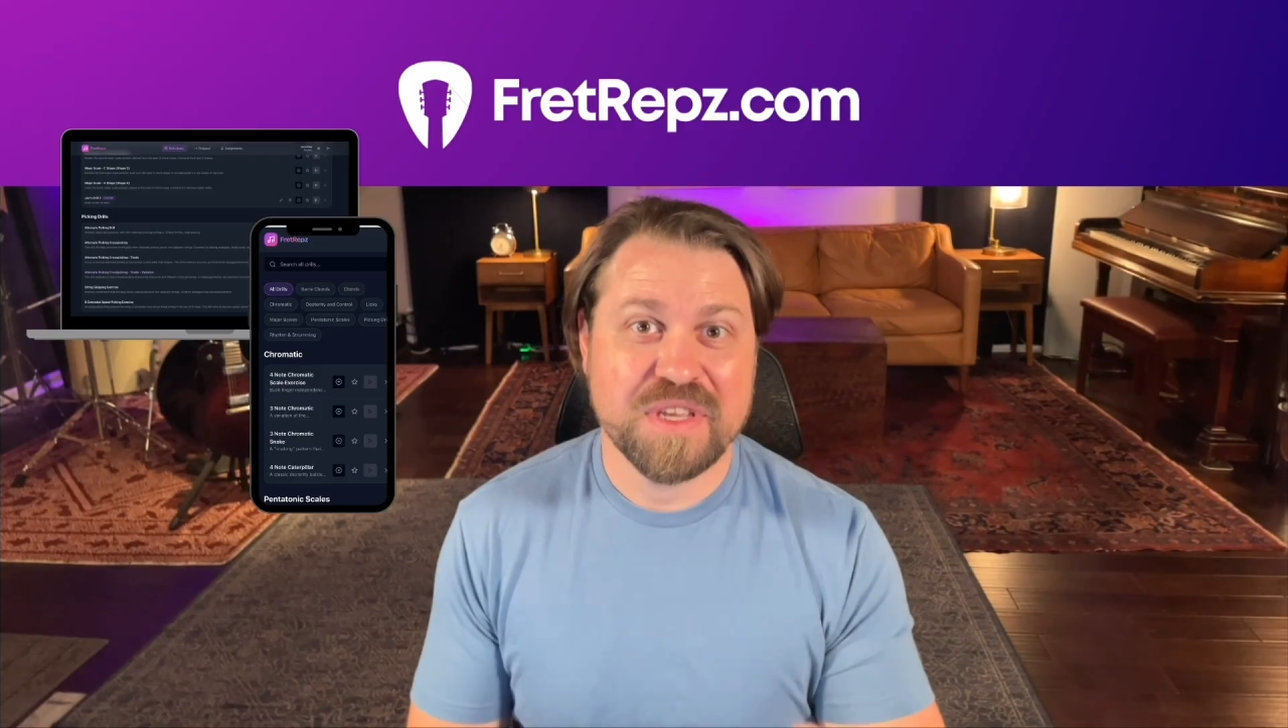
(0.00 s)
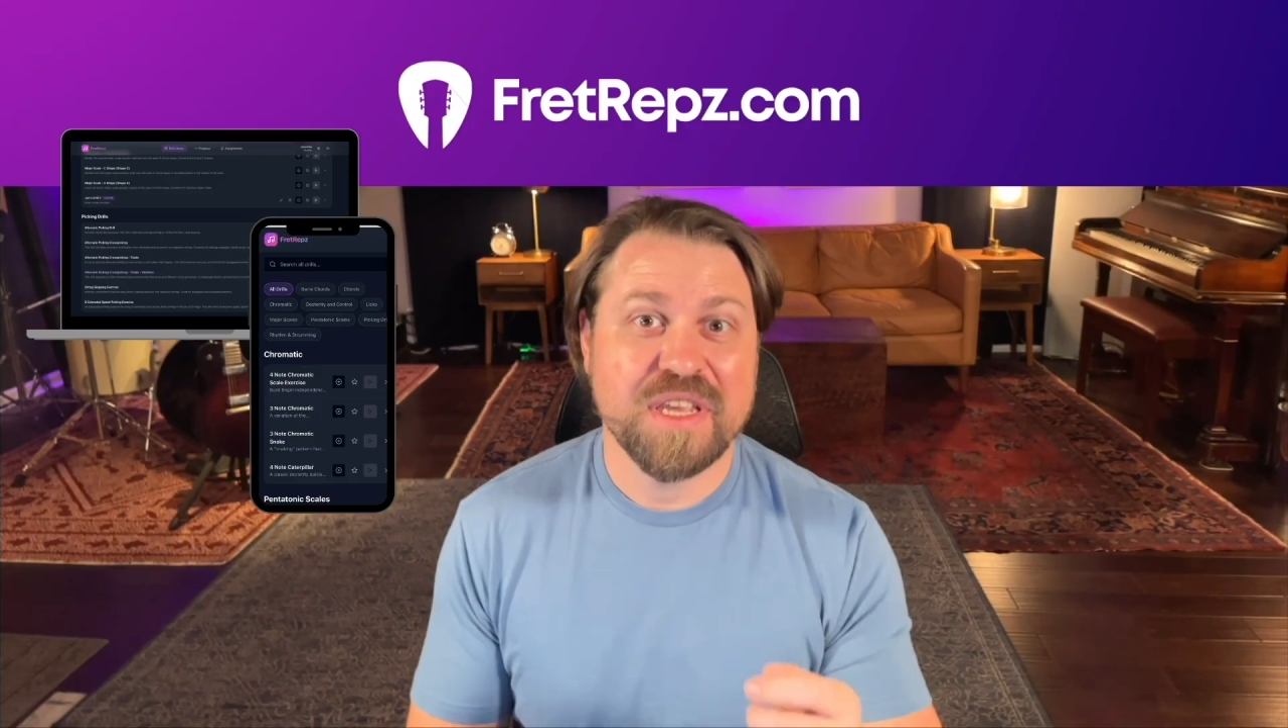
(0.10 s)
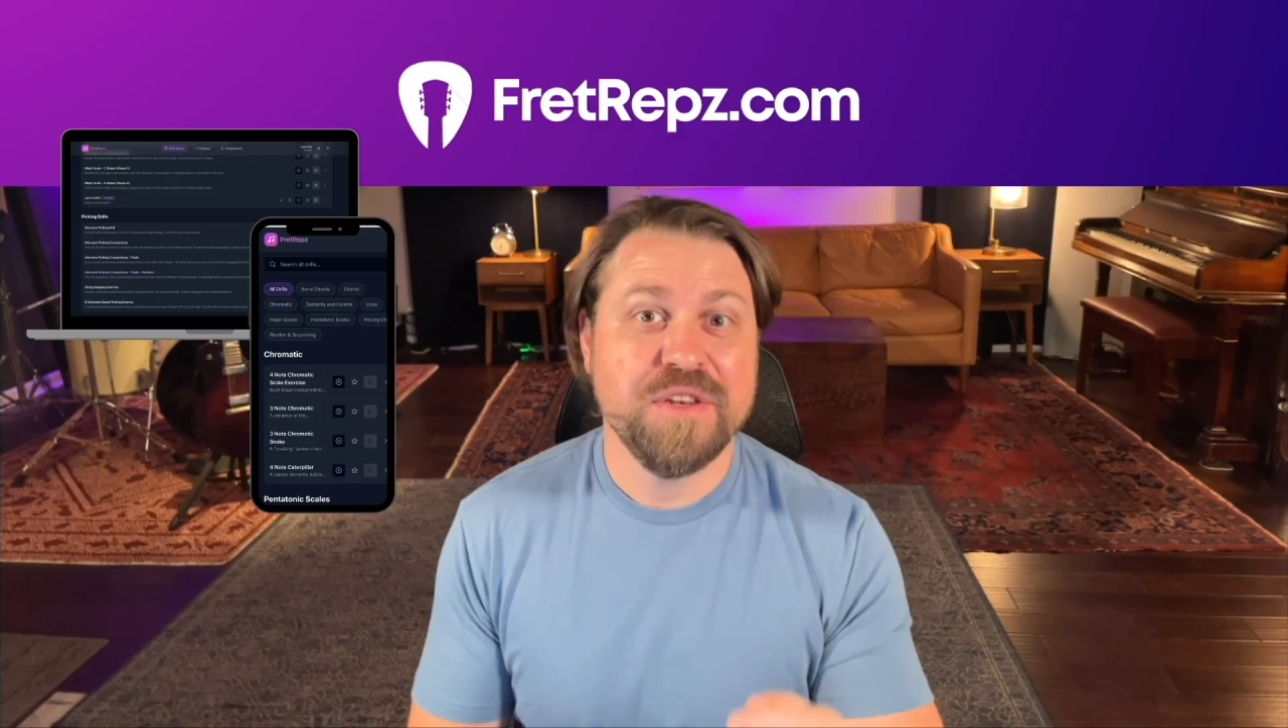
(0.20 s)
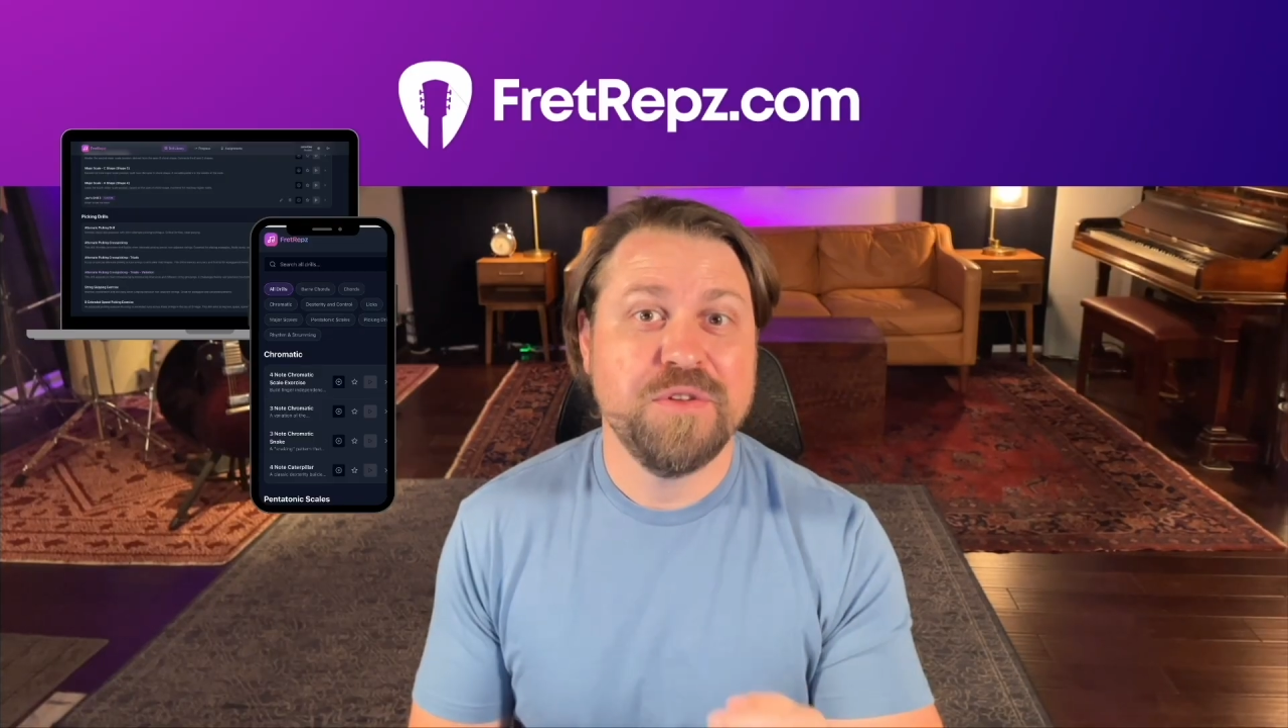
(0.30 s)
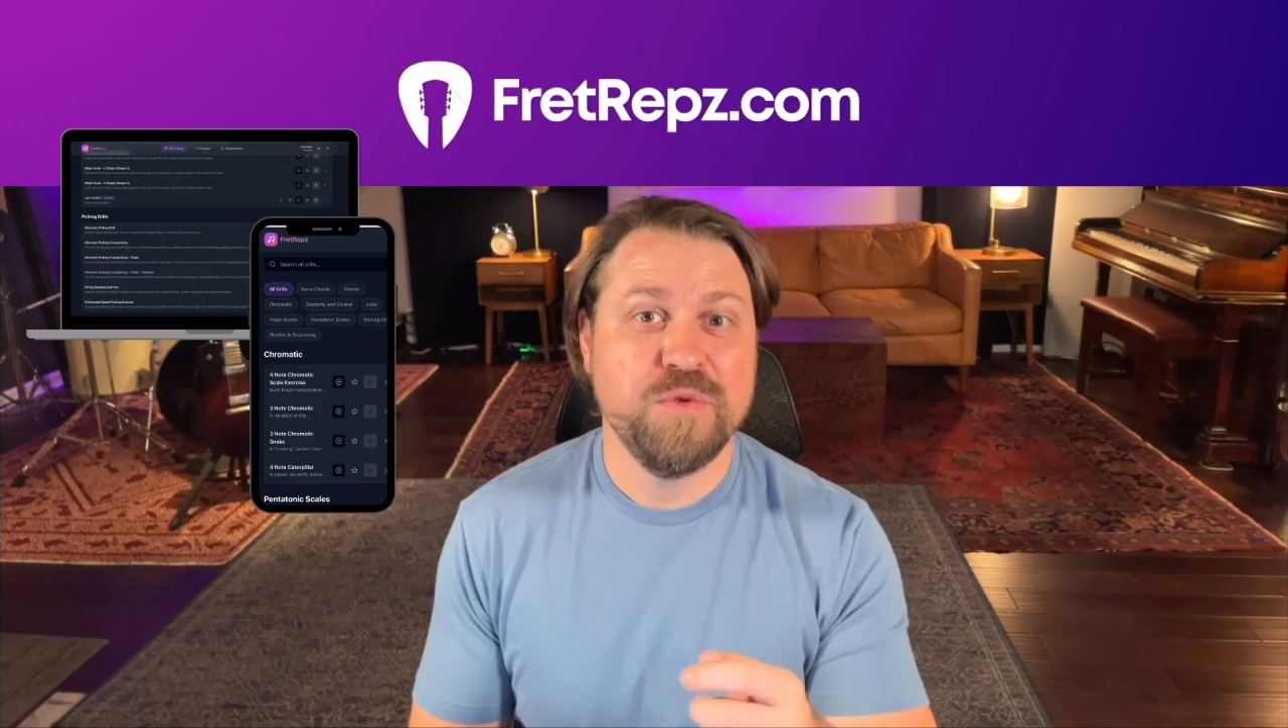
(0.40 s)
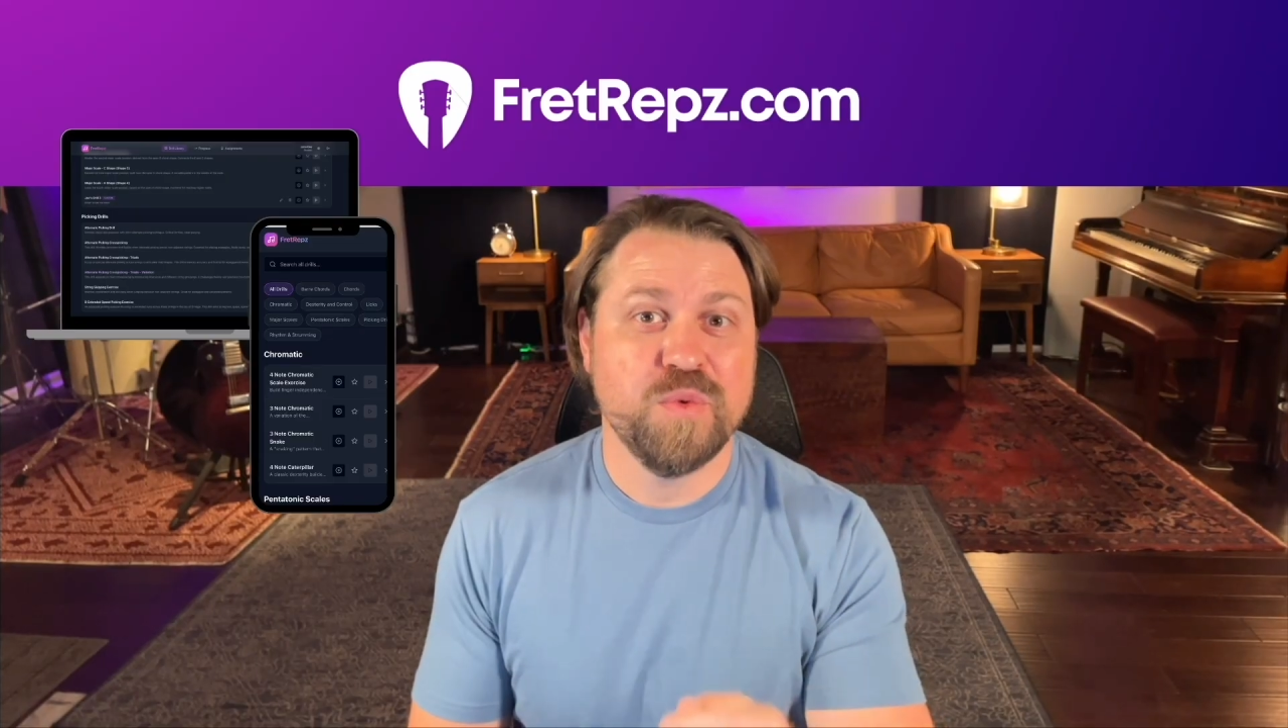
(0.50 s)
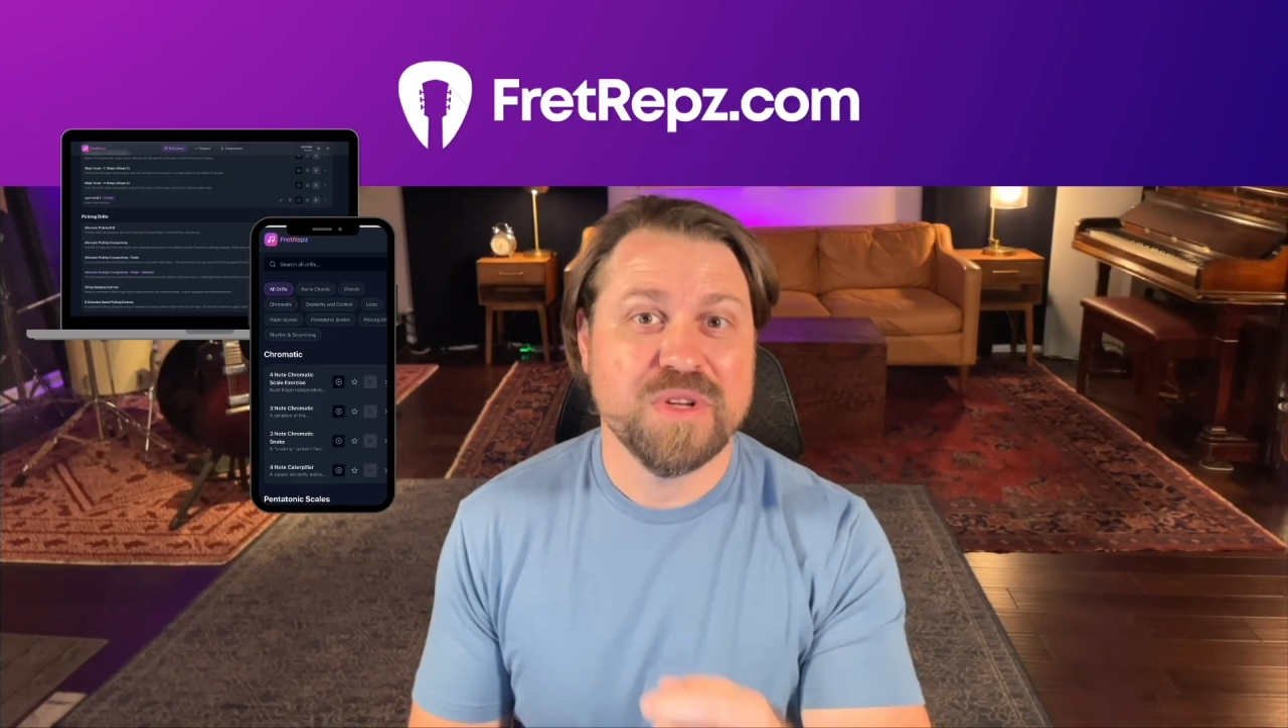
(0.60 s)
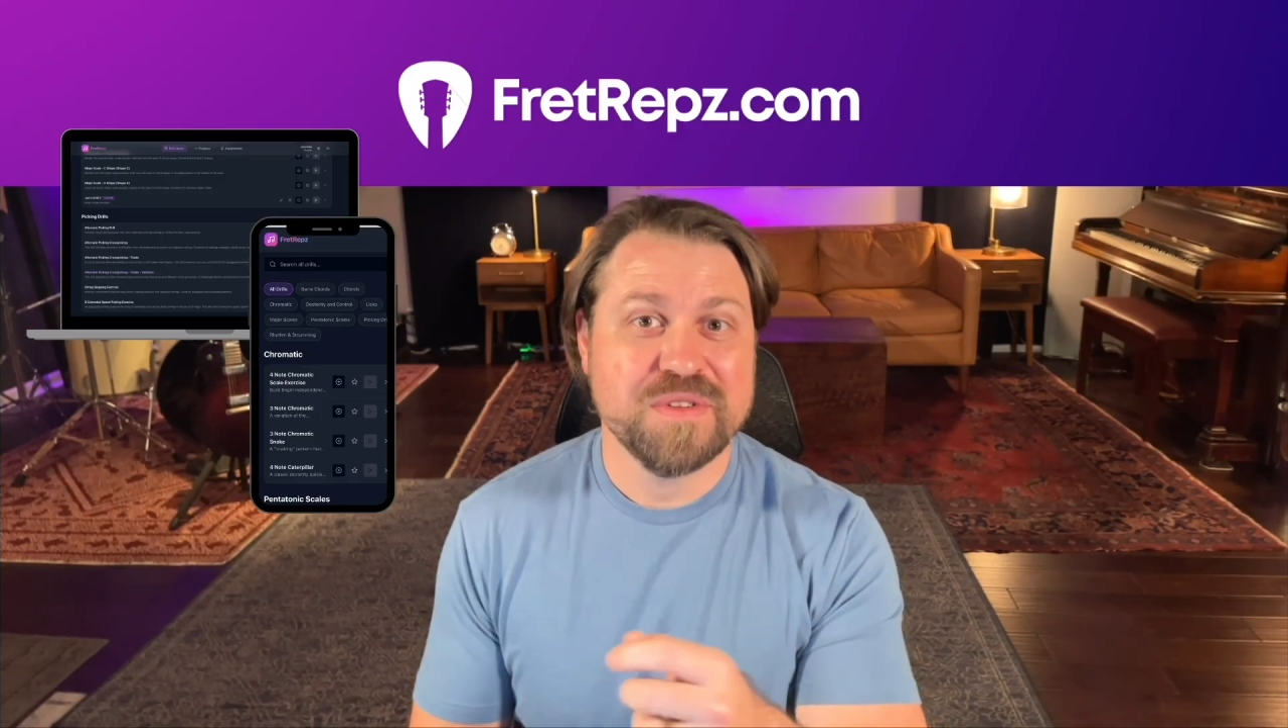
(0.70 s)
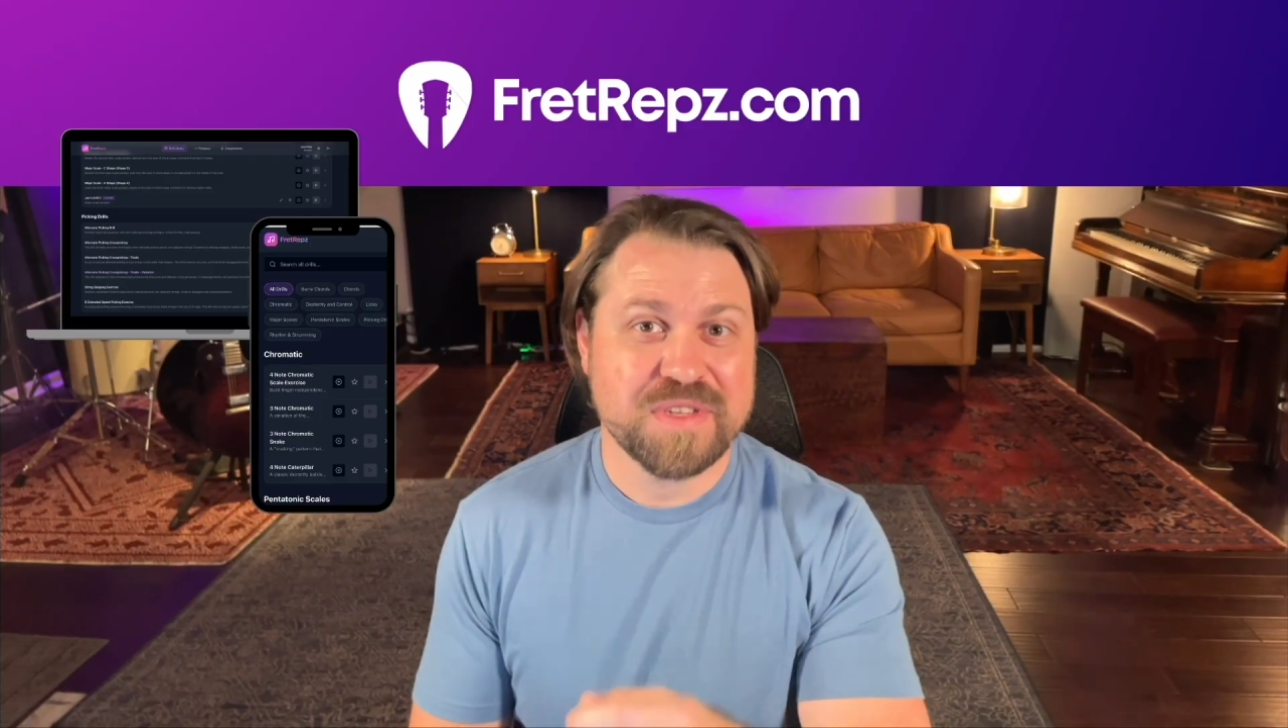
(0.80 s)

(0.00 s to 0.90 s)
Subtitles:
into real